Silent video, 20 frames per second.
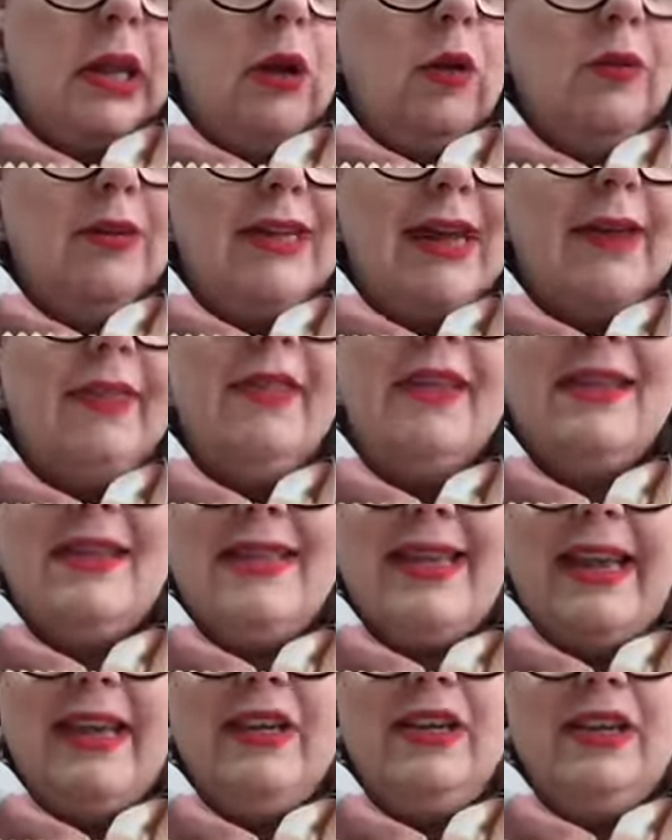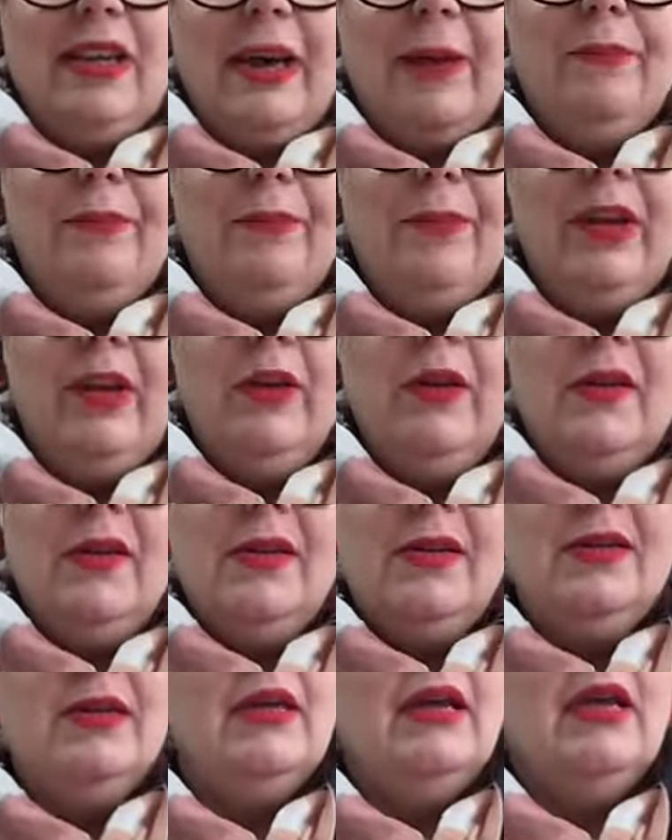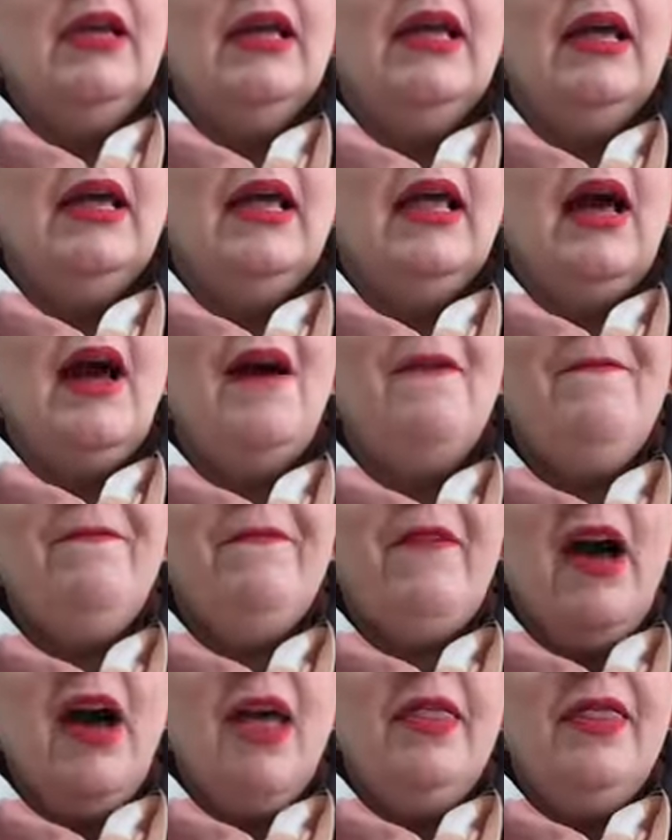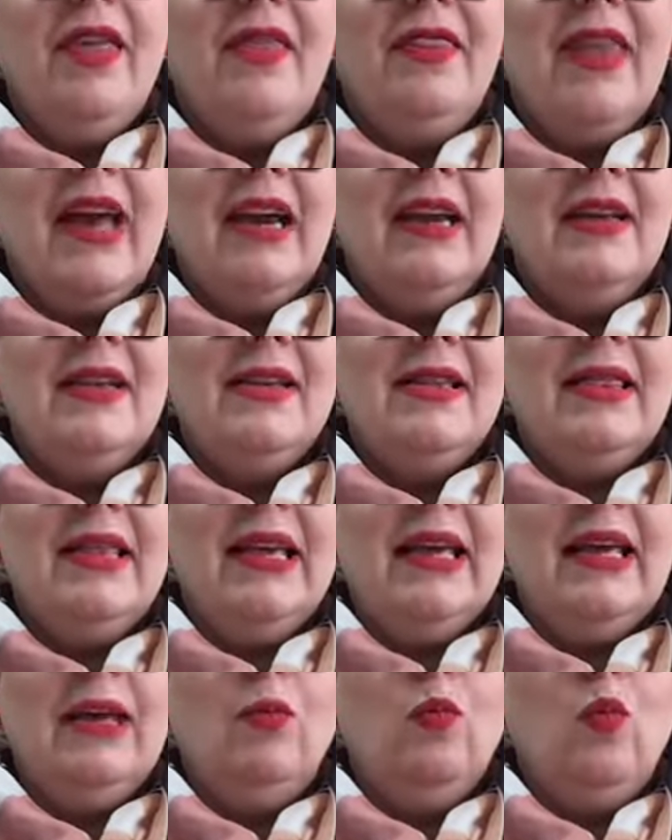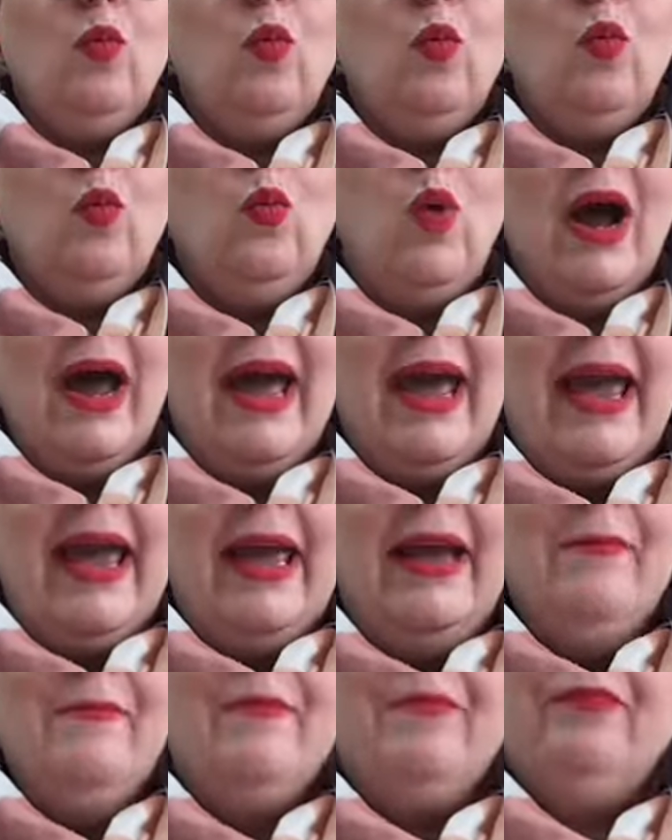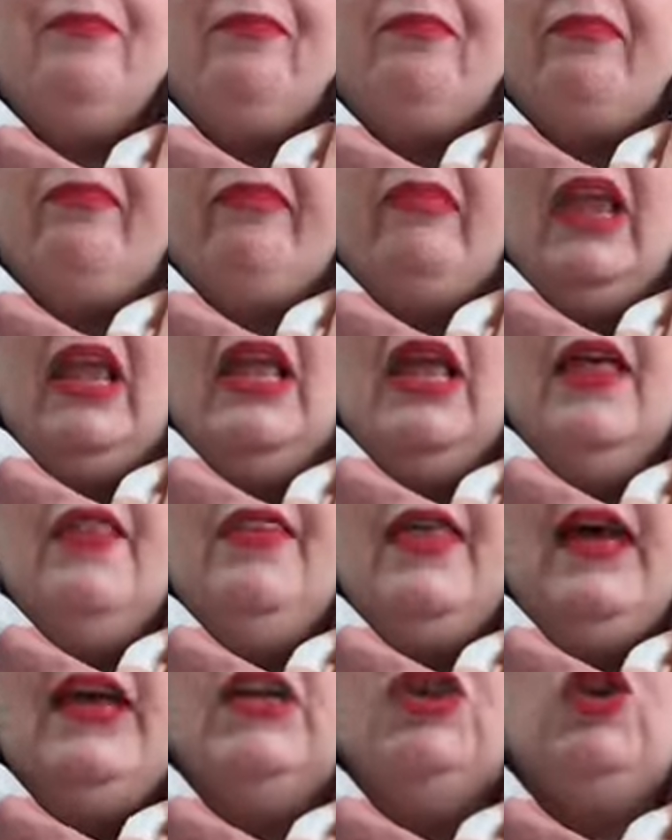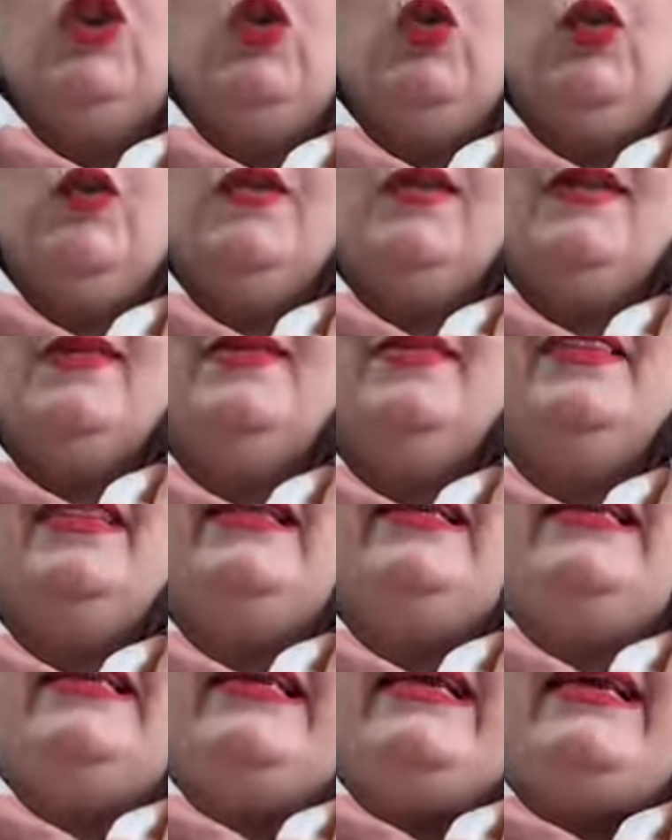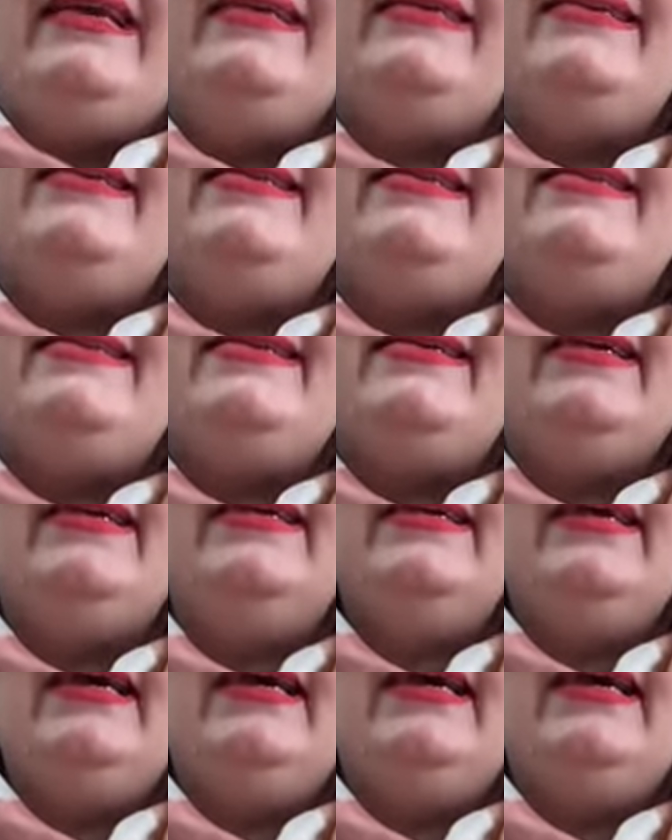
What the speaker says: or down the center, because I find that that is the way that causes the least